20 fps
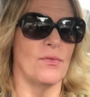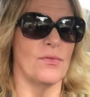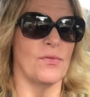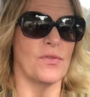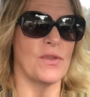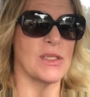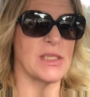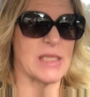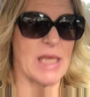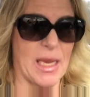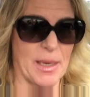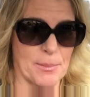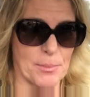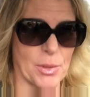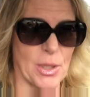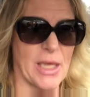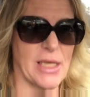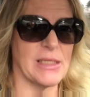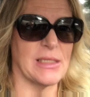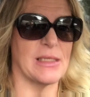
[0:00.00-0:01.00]
the same
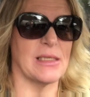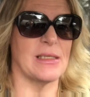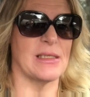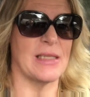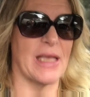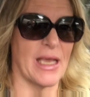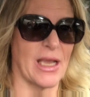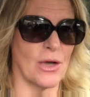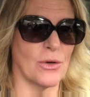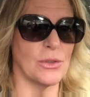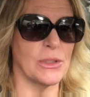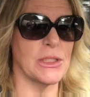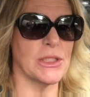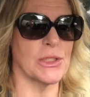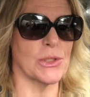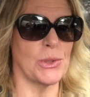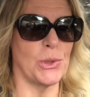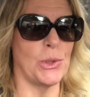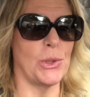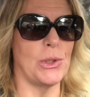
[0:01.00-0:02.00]
place as they go to
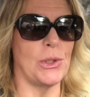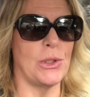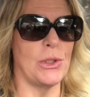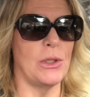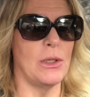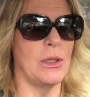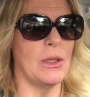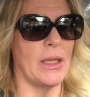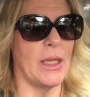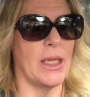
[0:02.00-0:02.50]
school.